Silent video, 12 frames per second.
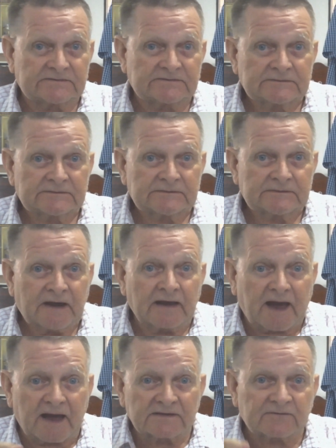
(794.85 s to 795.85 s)
And
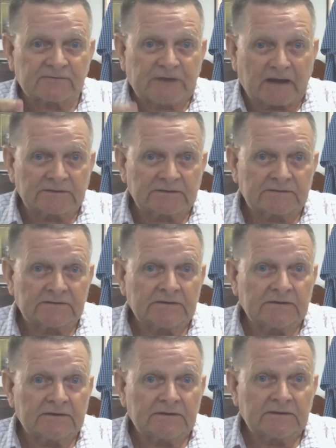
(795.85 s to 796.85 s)
as of yet,
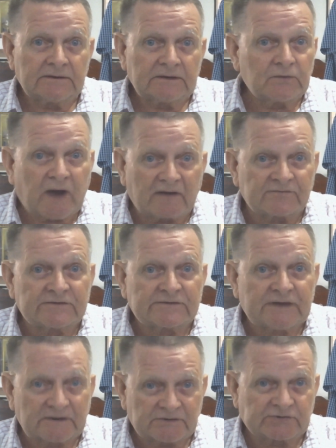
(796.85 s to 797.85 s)
you haven't
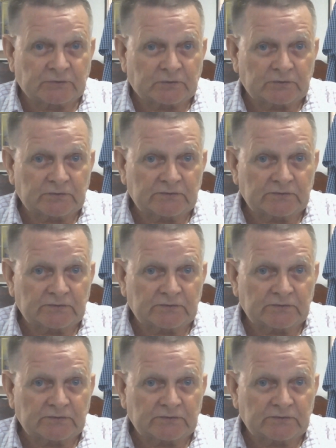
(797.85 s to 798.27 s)
done so.